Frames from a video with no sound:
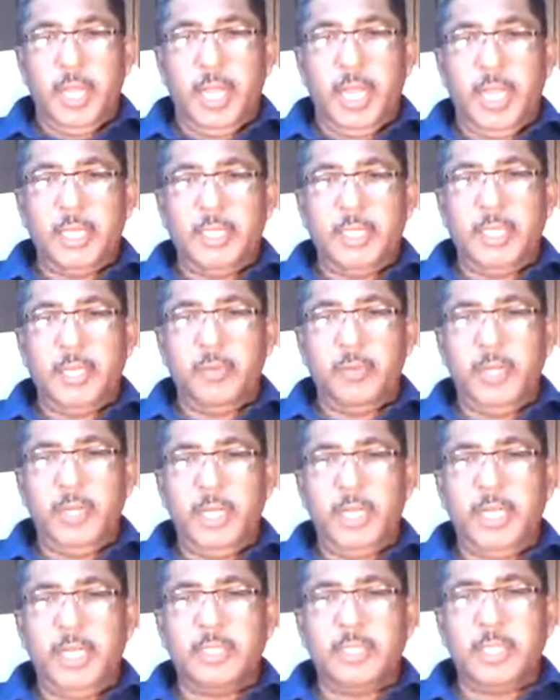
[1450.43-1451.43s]
At the
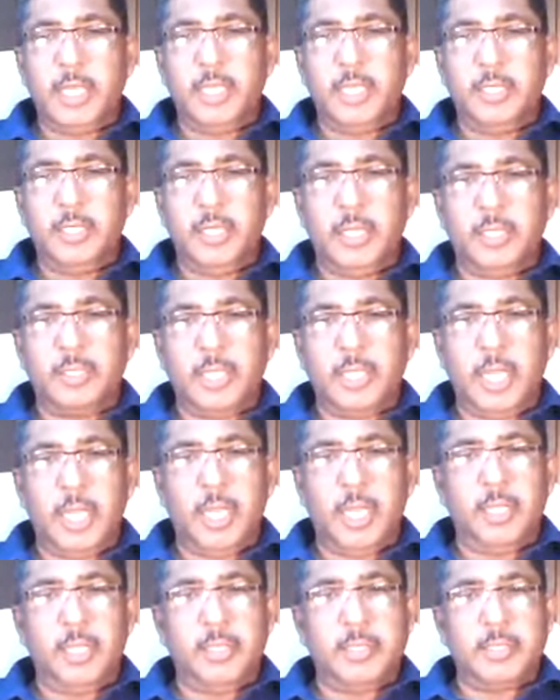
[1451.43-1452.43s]
very sight,
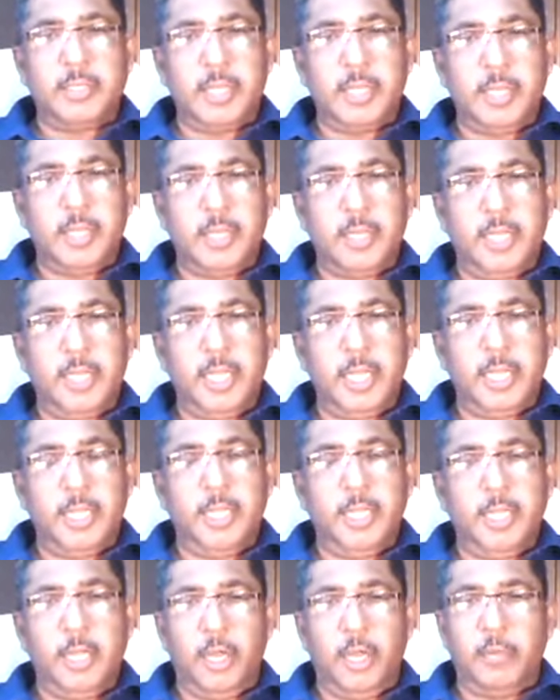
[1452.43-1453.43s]
uh,
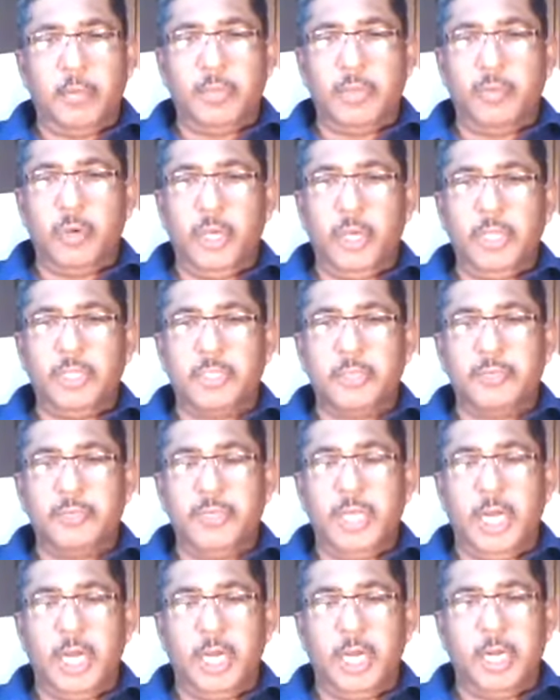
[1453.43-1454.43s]
hearing of the voice of
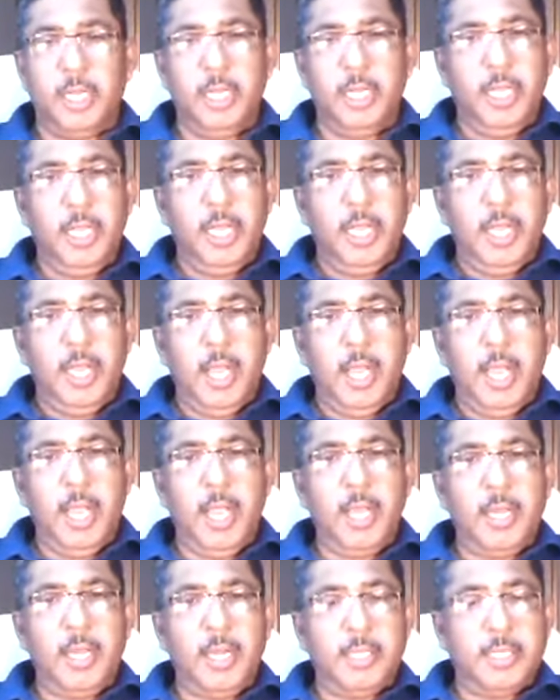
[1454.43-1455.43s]
God,
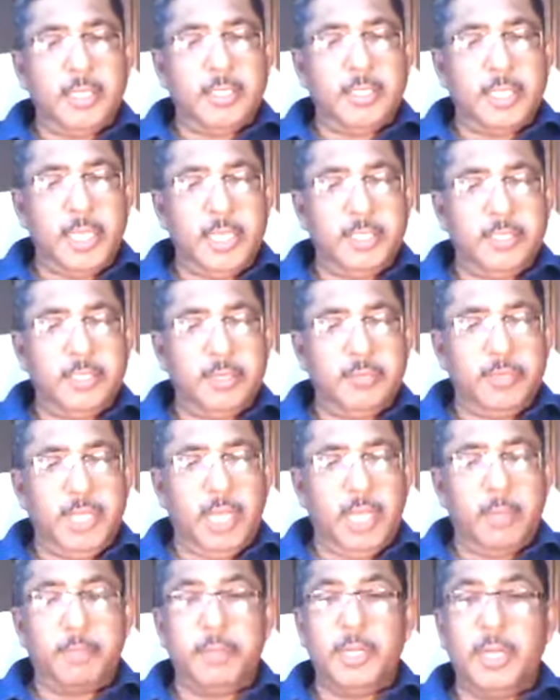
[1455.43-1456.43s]
and at the sight of the
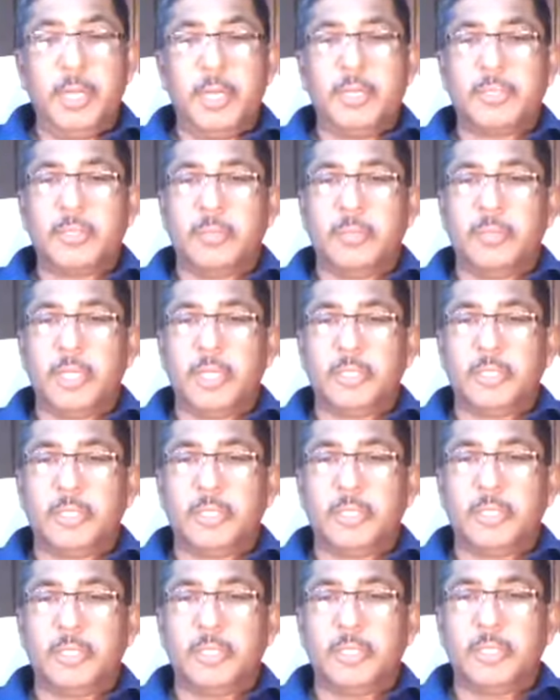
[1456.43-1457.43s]
appearance of the
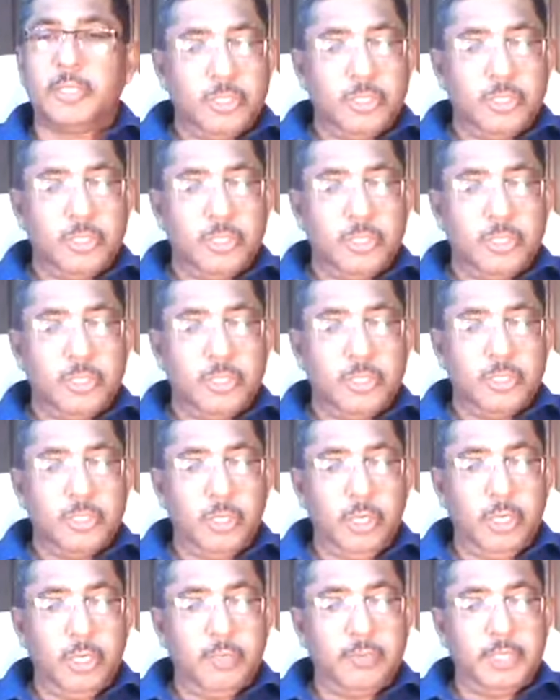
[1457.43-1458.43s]
risen Lord,
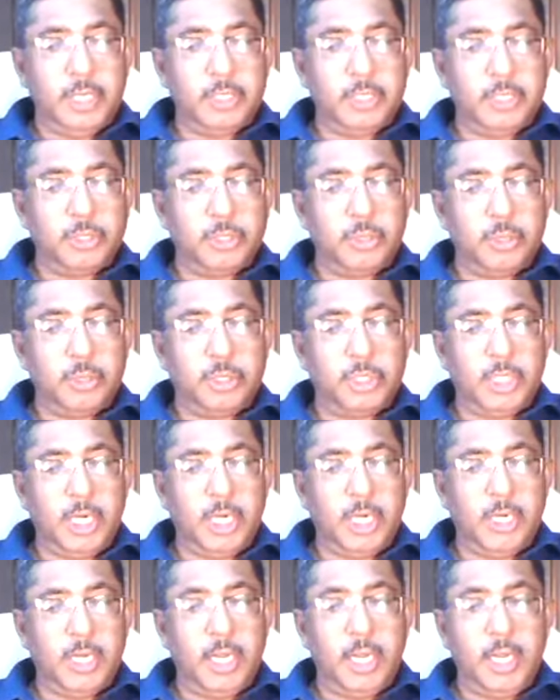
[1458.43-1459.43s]
Saul of Tarsus was
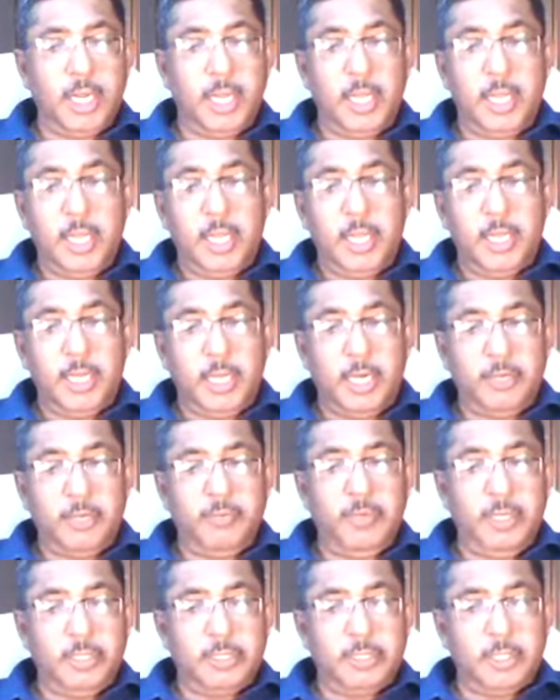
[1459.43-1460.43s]
con- uh,
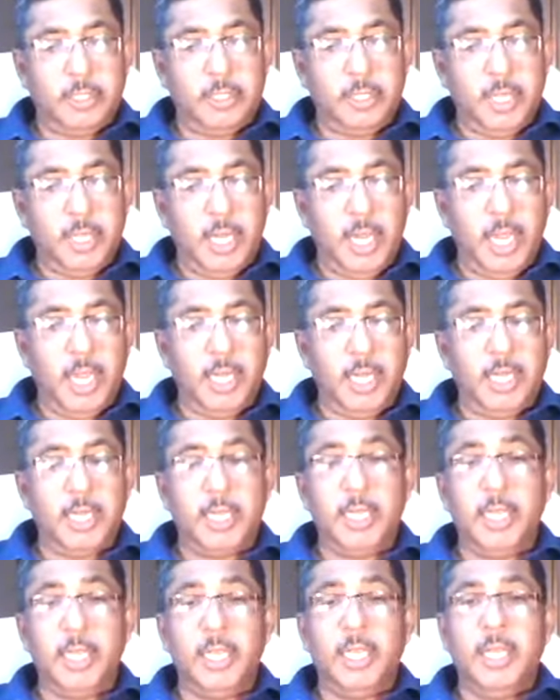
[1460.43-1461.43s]
converted
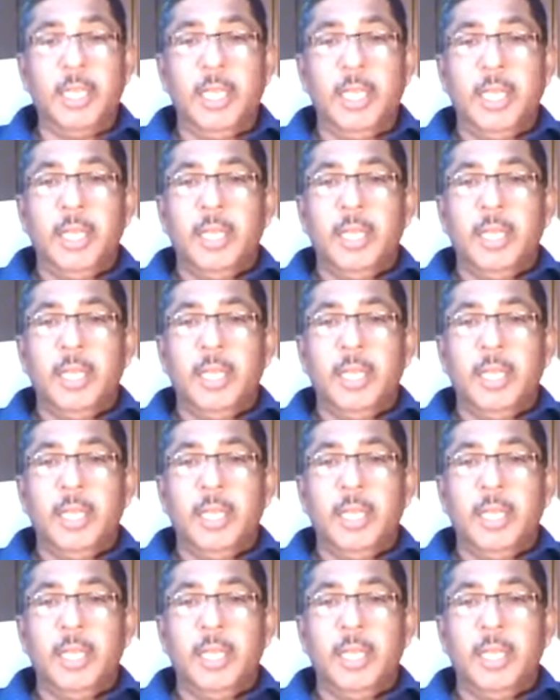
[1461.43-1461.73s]
and he